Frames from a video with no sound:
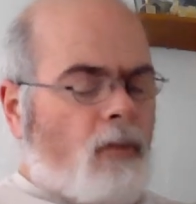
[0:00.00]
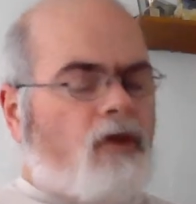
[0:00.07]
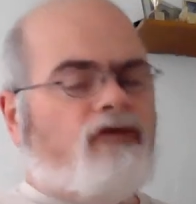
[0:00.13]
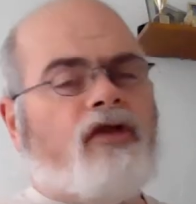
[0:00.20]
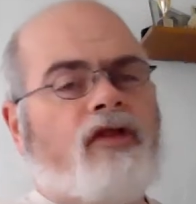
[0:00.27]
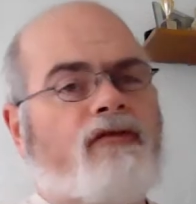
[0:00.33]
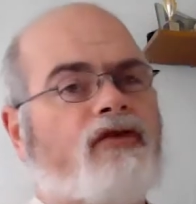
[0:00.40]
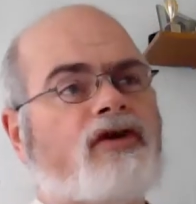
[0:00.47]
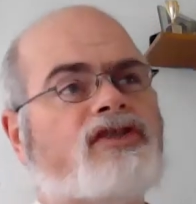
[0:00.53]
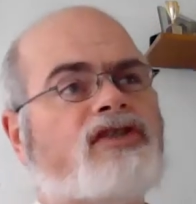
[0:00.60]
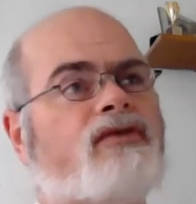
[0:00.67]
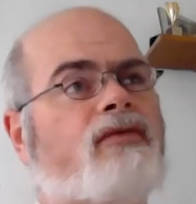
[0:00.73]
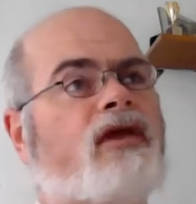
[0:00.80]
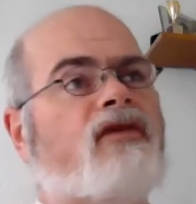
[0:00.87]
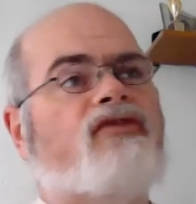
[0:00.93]
So the first
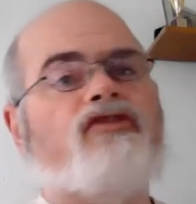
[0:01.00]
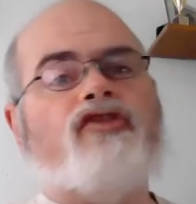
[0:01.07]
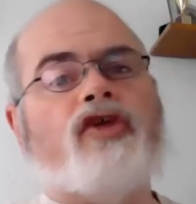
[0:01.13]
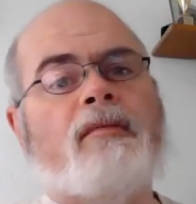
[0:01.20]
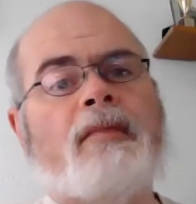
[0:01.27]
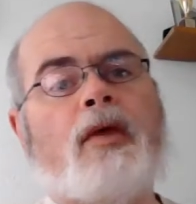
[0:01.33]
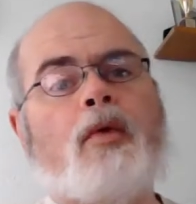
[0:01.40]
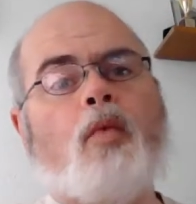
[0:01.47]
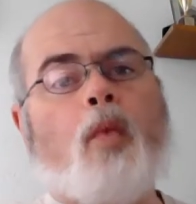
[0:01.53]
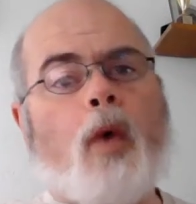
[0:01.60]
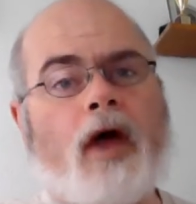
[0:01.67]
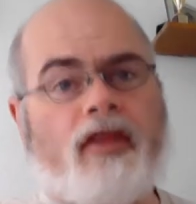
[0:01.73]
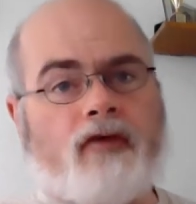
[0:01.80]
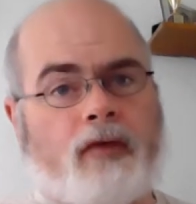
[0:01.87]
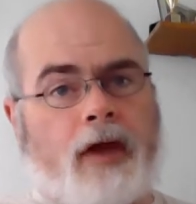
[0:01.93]
of these is going to be
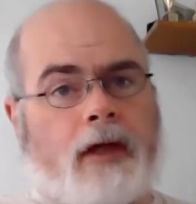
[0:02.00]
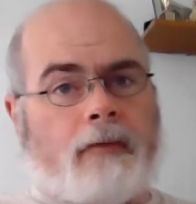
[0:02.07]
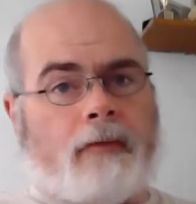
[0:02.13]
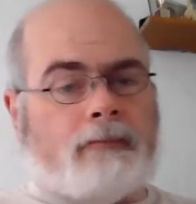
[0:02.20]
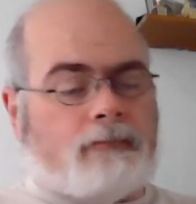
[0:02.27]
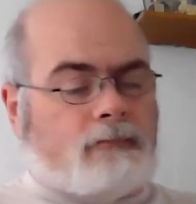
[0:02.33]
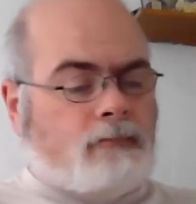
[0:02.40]
weathering.